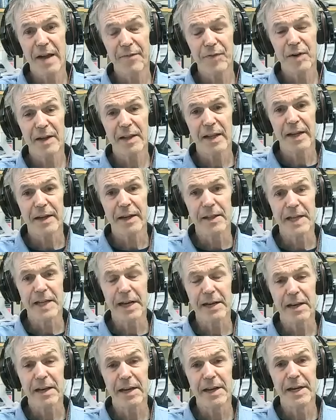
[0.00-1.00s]
definitely, there's
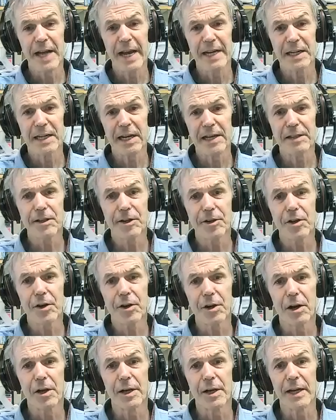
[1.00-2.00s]
actually nice literature
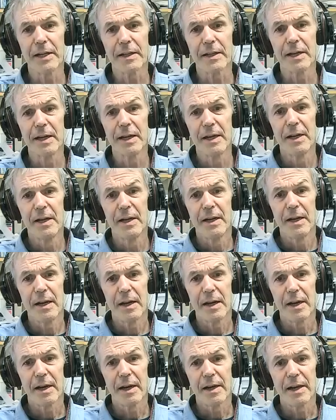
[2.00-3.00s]
on it,
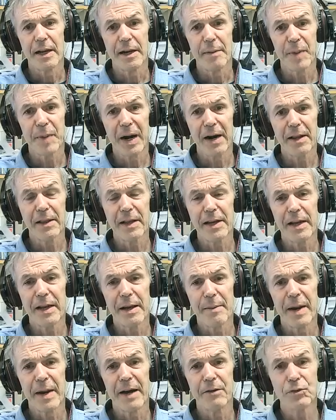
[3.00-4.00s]
uh, that apparently the
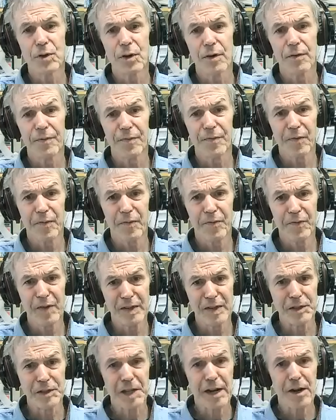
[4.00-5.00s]
amount of
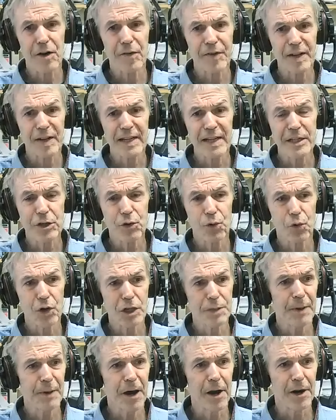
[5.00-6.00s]
filtering of at least
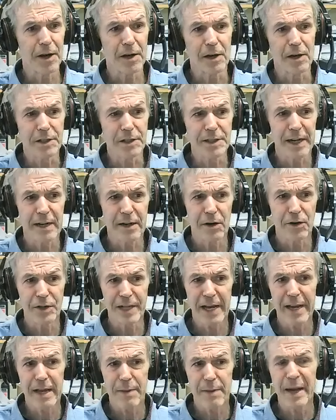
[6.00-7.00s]
coarse particles, and
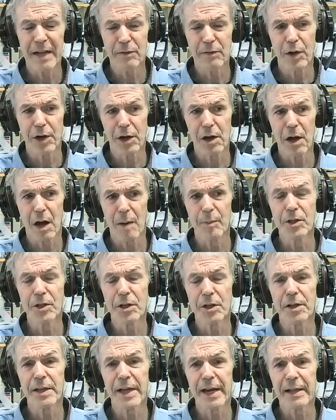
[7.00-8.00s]
Jose, you might want to
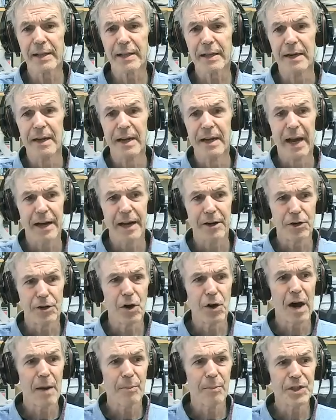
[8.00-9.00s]
comment on that. I don't
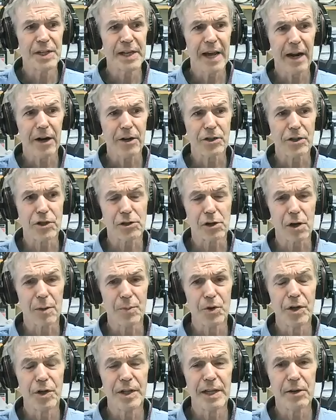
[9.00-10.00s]
know how much the aerosol
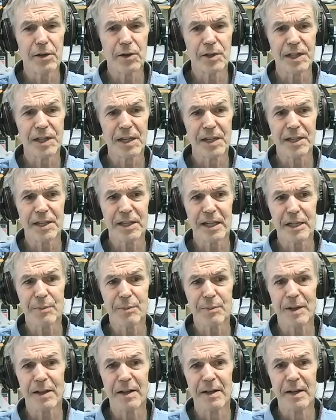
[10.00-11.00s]
community considers this,
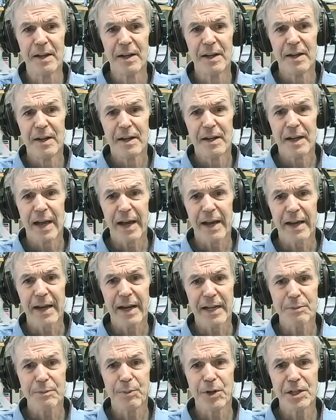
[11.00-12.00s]
but like
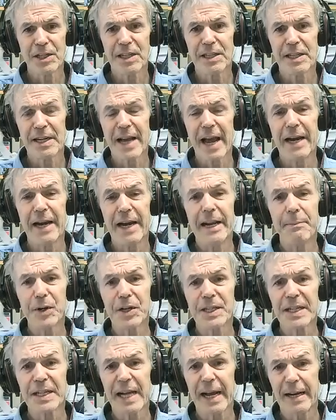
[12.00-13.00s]
as much as
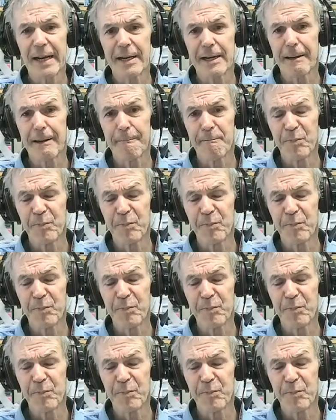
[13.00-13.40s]
90%